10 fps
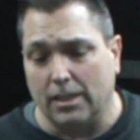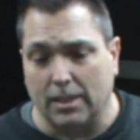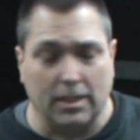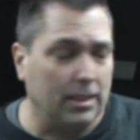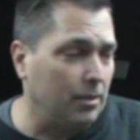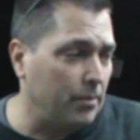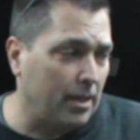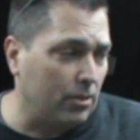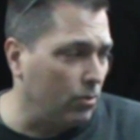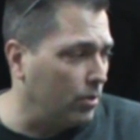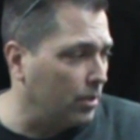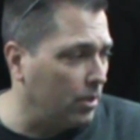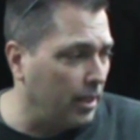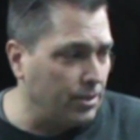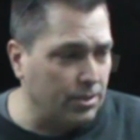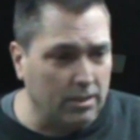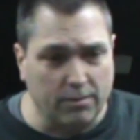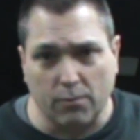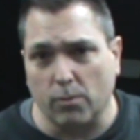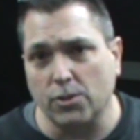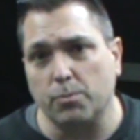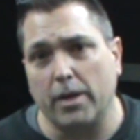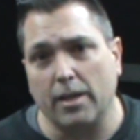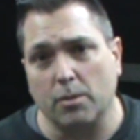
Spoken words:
And along the lines of, if one's bad,